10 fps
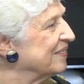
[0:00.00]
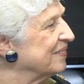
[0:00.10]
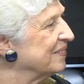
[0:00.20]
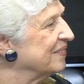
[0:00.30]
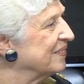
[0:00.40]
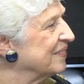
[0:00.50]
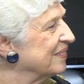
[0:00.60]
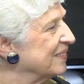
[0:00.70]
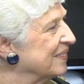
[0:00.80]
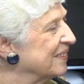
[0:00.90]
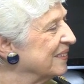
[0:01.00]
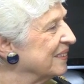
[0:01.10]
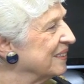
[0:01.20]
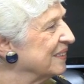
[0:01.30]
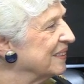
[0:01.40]

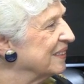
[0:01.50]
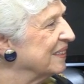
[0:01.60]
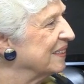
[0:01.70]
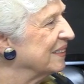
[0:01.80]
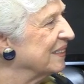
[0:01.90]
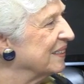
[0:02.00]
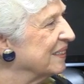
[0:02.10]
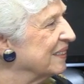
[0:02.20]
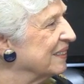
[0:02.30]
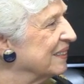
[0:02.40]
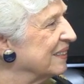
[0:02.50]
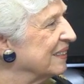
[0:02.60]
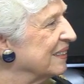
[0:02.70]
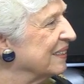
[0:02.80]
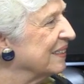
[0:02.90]

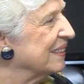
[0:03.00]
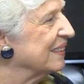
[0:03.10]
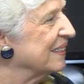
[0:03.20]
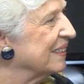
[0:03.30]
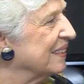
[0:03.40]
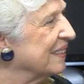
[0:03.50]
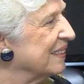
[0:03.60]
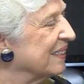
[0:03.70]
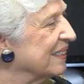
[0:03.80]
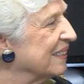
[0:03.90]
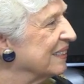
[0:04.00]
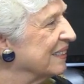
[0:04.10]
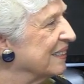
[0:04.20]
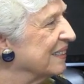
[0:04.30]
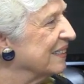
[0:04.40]

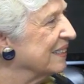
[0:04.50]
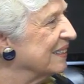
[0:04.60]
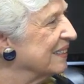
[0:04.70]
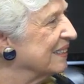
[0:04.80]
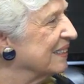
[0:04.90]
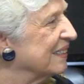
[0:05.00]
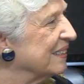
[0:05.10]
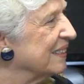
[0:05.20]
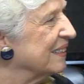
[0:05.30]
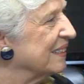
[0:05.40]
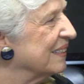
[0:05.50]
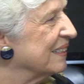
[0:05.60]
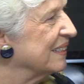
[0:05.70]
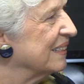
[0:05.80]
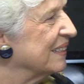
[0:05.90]

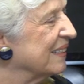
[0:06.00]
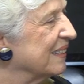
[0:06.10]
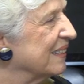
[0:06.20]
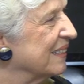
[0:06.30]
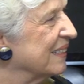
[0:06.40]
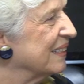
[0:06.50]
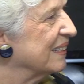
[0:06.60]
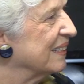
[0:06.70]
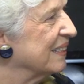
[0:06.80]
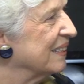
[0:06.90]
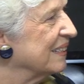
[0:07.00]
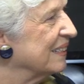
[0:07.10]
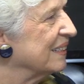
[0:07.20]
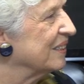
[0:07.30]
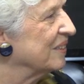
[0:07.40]

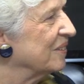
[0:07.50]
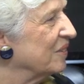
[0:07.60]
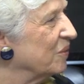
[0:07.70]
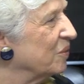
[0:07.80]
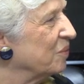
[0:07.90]
[no speech]